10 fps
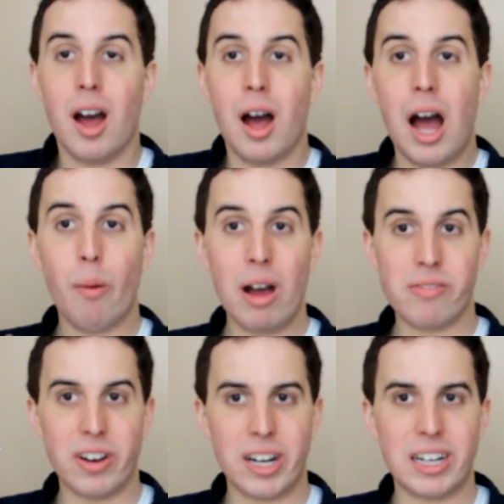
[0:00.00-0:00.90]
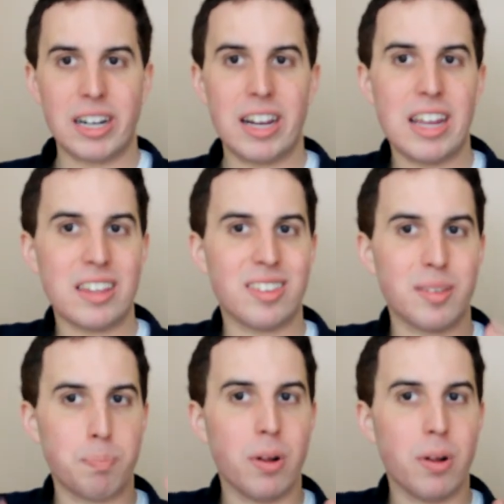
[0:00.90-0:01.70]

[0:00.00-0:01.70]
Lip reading: However, its